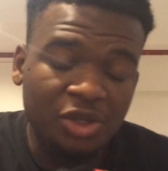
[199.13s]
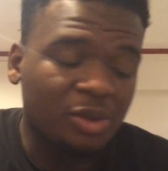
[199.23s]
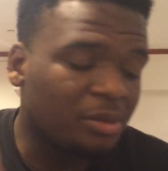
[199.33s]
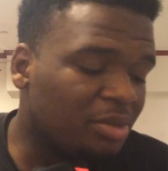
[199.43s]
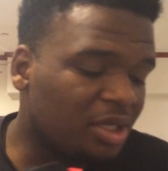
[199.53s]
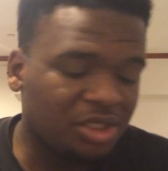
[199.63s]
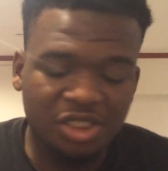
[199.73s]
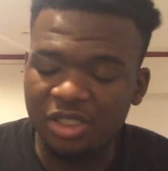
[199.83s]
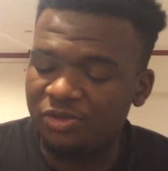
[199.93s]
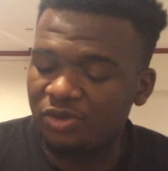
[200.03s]
you can be the
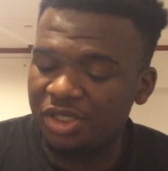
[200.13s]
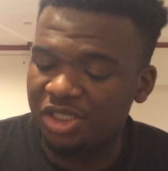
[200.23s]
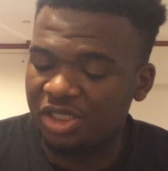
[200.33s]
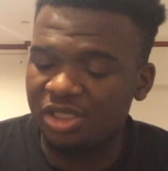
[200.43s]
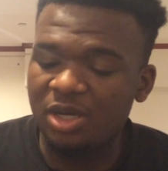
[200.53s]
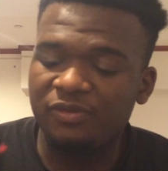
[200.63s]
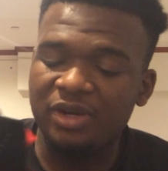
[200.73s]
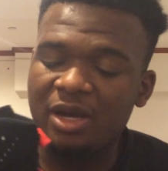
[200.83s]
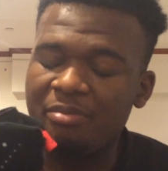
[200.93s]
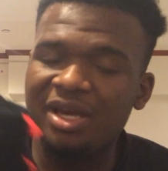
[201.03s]
judge for it yourself.
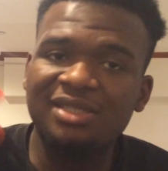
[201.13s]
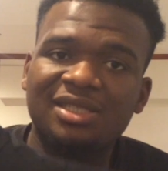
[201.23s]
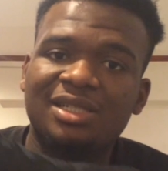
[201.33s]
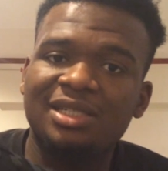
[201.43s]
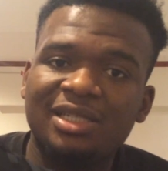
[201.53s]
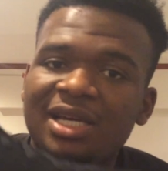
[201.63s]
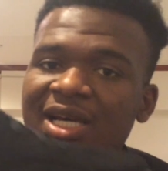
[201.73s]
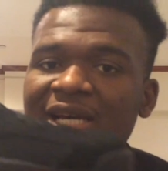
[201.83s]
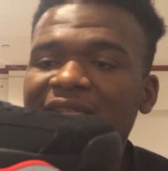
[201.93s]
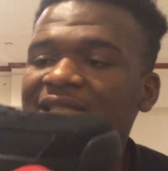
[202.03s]
Now, basically,
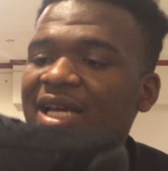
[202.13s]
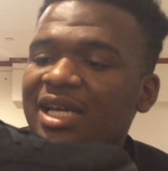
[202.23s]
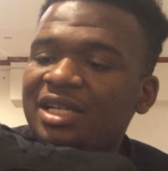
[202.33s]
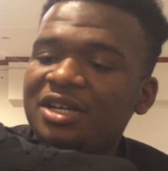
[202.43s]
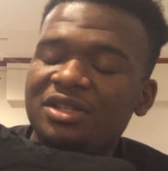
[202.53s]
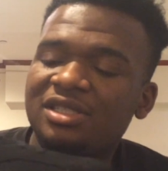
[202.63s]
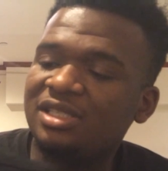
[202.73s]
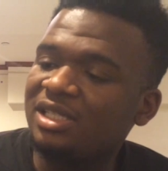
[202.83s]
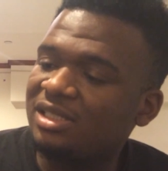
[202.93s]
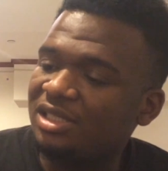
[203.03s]
it's like any other
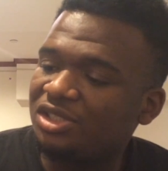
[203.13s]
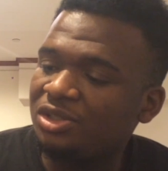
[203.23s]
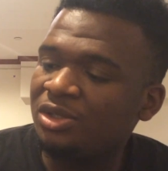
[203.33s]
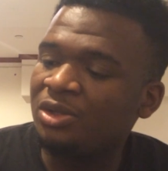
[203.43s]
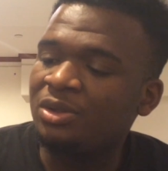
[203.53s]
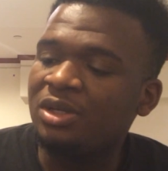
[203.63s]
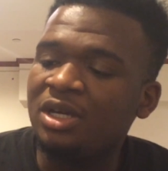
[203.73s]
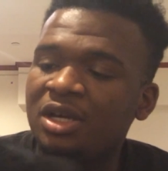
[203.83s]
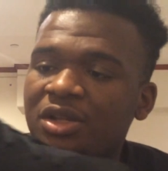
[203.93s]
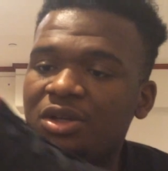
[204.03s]
sixes, you know,
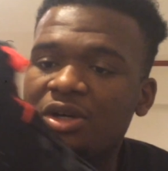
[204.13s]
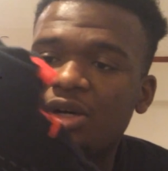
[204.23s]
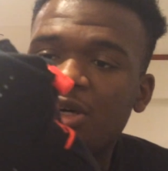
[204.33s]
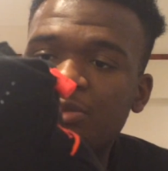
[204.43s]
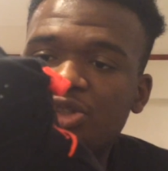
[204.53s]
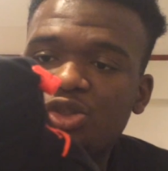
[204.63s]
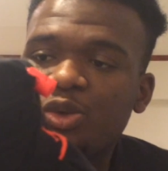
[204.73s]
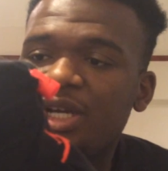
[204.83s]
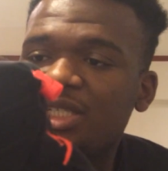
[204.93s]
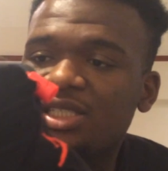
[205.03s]
the um,
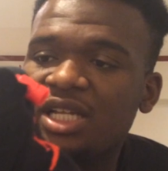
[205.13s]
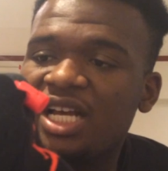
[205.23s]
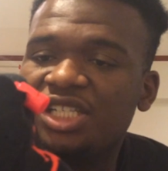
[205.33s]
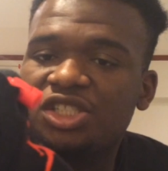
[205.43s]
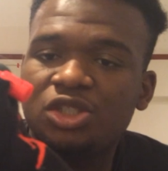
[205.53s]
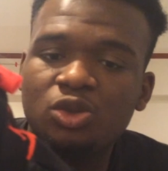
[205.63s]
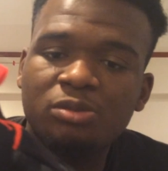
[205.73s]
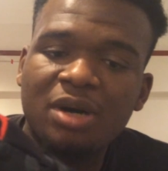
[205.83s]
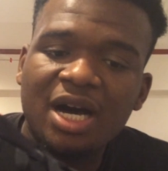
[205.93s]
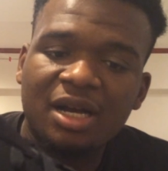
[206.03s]
suede slash
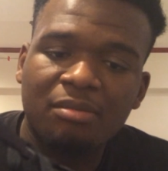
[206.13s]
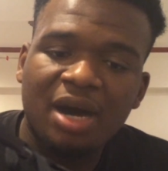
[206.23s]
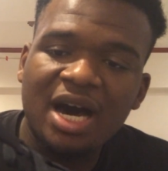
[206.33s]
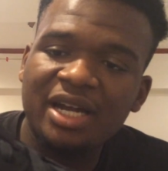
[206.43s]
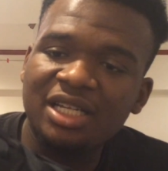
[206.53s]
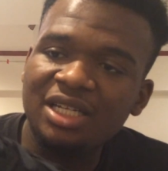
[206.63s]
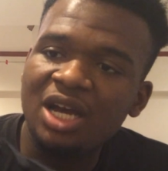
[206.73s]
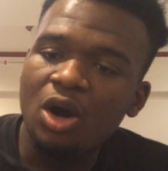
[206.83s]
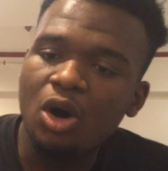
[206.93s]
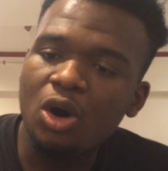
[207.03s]
nubuck body,
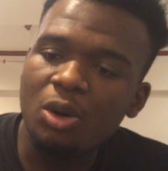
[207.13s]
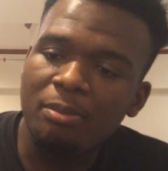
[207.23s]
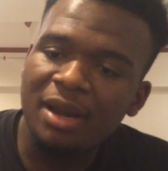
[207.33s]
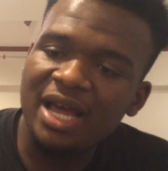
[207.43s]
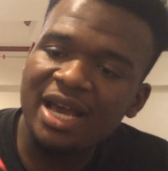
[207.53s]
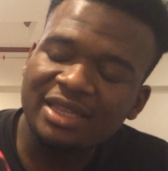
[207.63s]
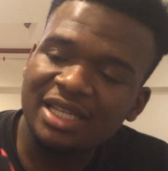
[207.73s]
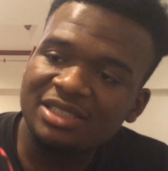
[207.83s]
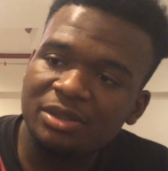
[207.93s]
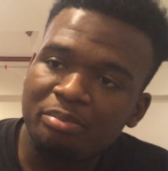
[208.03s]
all black.
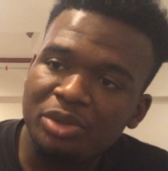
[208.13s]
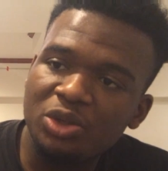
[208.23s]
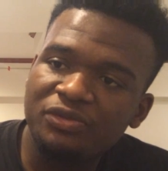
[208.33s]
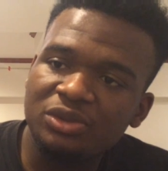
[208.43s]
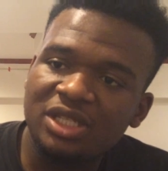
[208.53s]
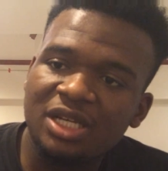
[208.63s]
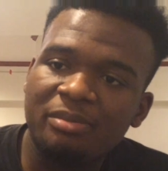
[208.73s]
That's the beautiful thing